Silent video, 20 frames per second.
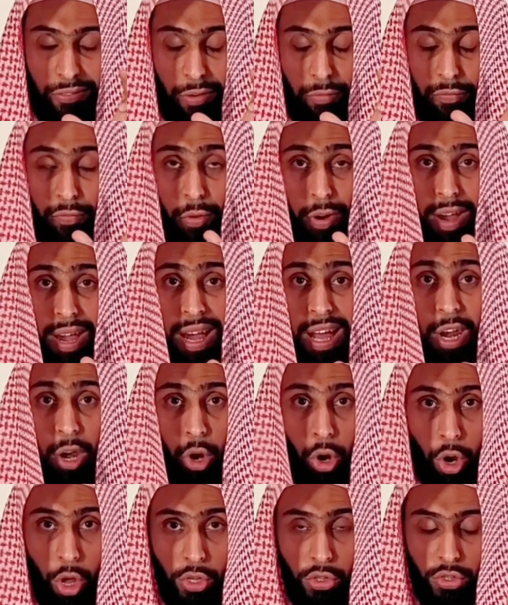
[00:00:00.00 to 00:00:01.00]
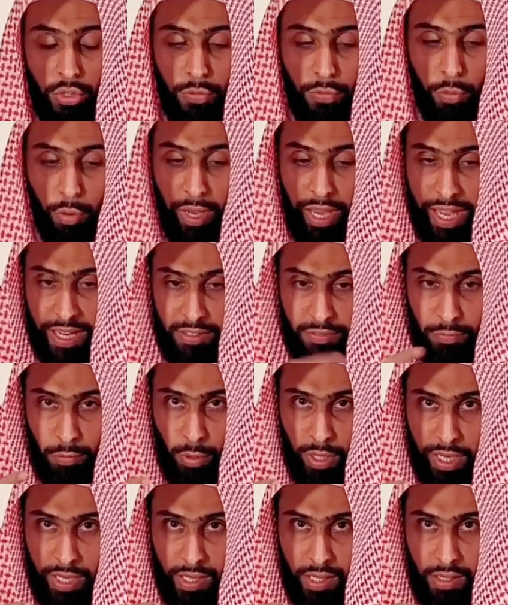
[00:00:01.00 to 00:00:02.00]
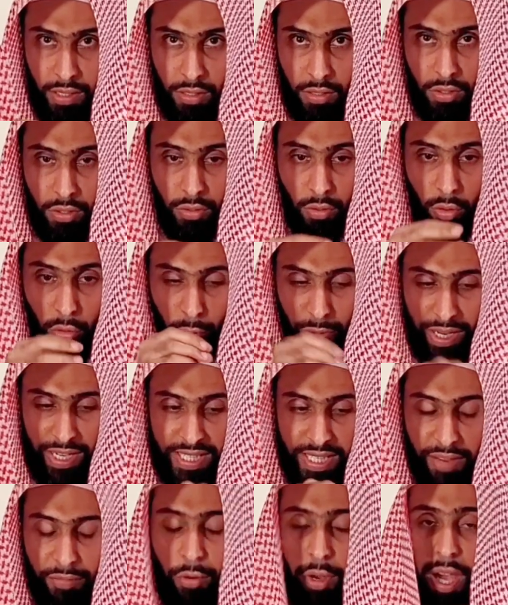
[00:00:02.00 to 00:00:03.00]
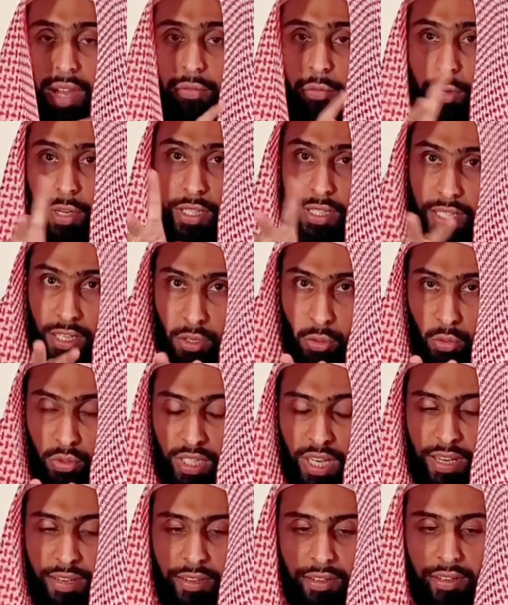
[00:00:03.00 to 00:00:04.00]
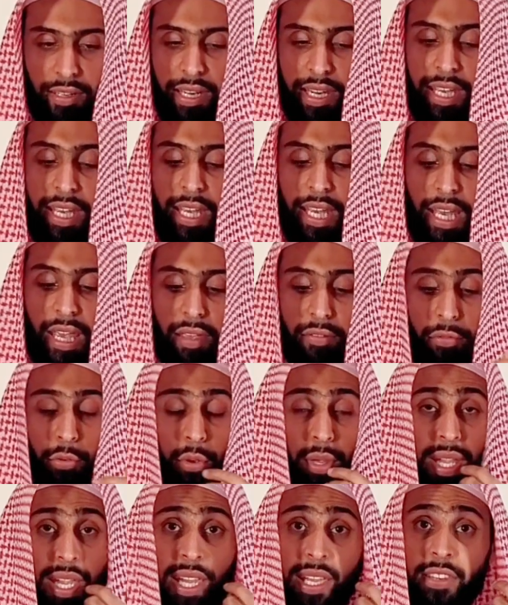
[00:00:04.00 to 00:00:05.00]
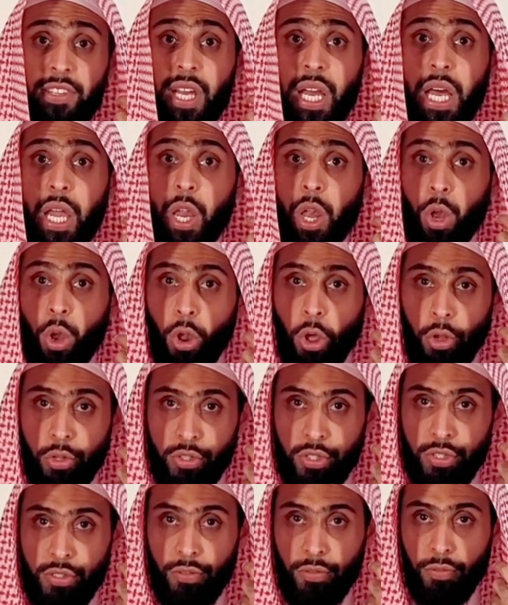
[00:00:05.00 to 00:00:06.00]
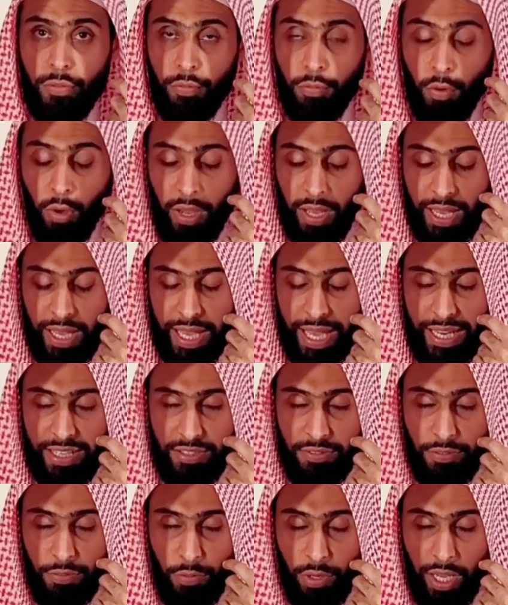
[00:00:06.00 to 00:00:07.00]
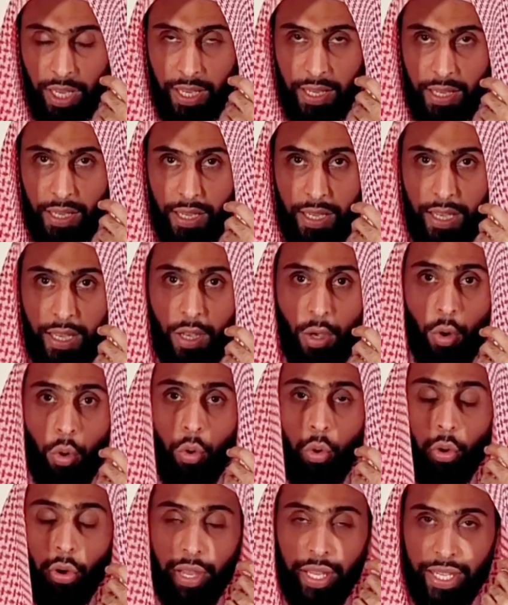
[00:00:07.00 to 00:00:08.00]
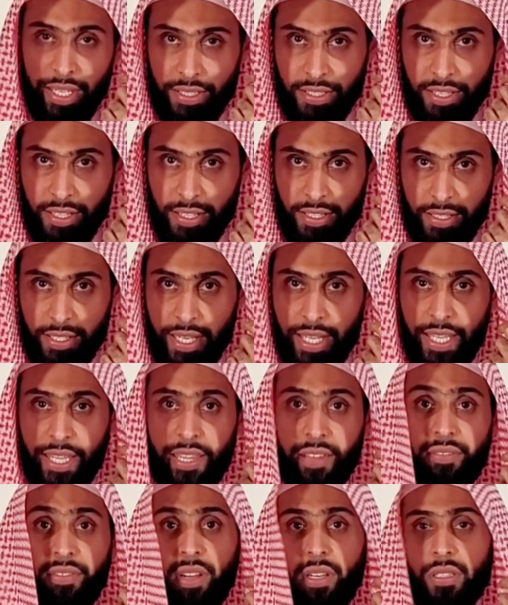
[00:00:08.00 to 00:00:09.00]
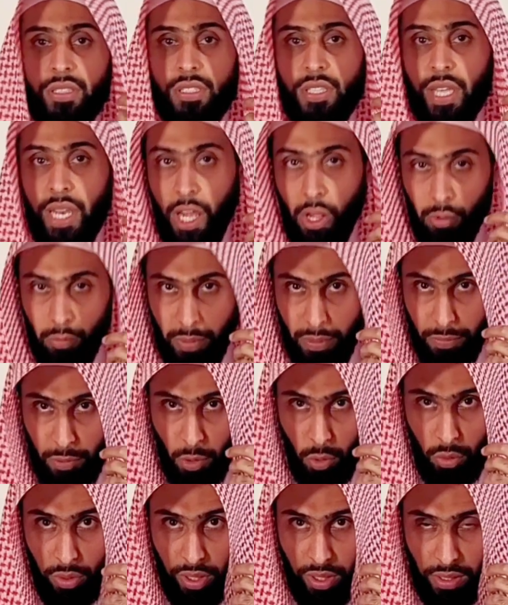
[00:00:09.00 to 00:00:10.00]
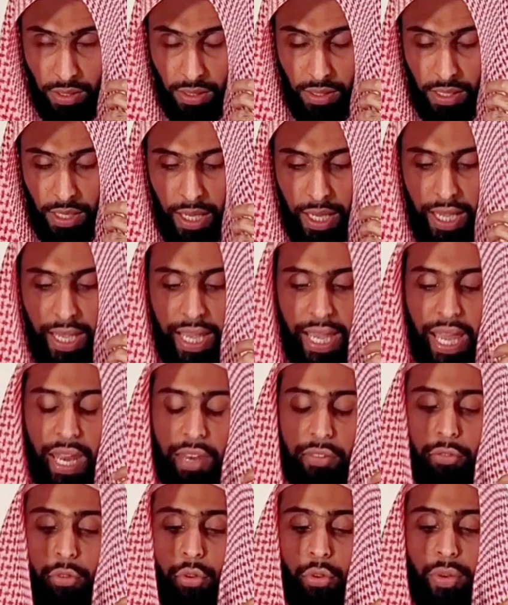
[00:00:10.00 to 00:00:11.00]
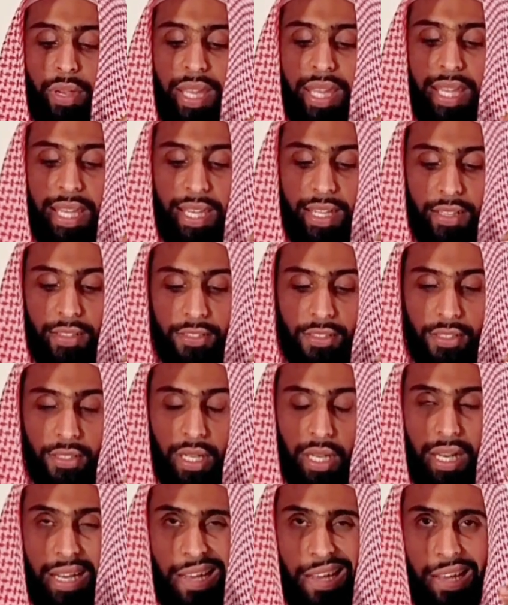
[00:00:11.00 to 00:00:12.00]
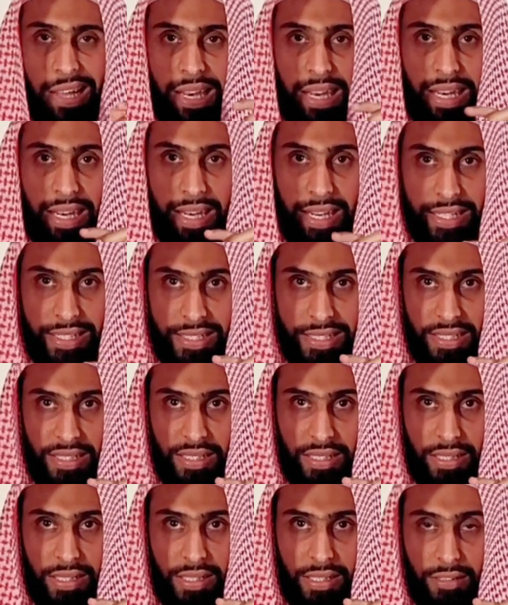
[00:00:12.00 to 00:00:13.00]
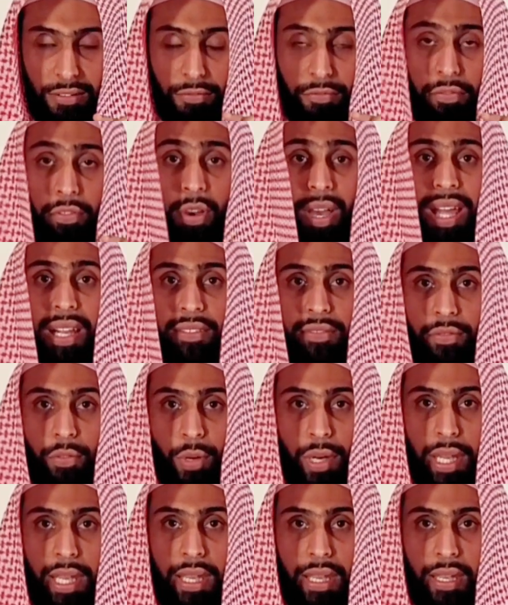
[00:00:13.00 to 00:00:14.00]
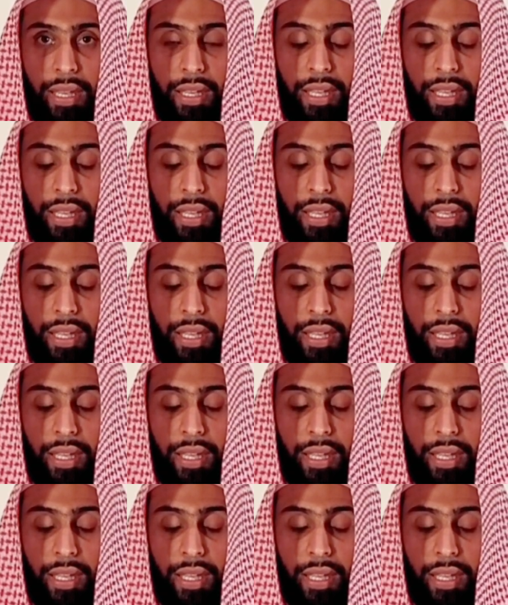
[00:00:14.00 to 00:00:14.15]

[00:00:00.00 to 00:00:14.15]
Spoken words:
for a lot forgetfully, when I say forgetfully, it includes ignorantly. If you eat a lot forgetfully or ignorantly, the fardh salah will be broken. And if you eat a little forgetfully,